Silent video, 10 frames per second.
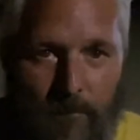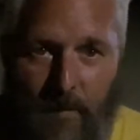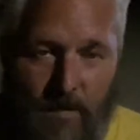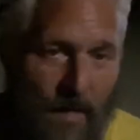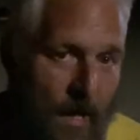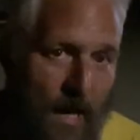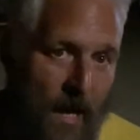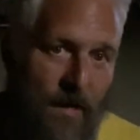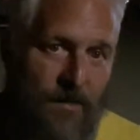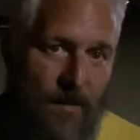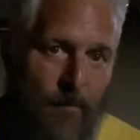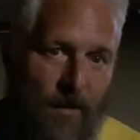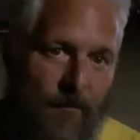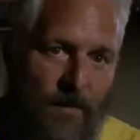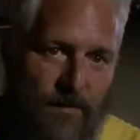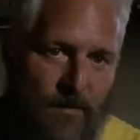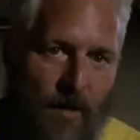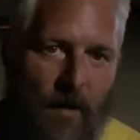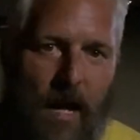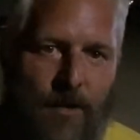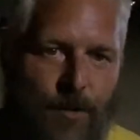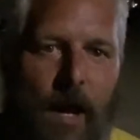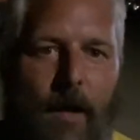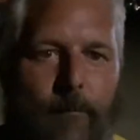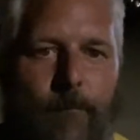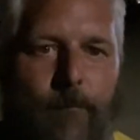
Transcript: Because I honestly believe this is our last shot.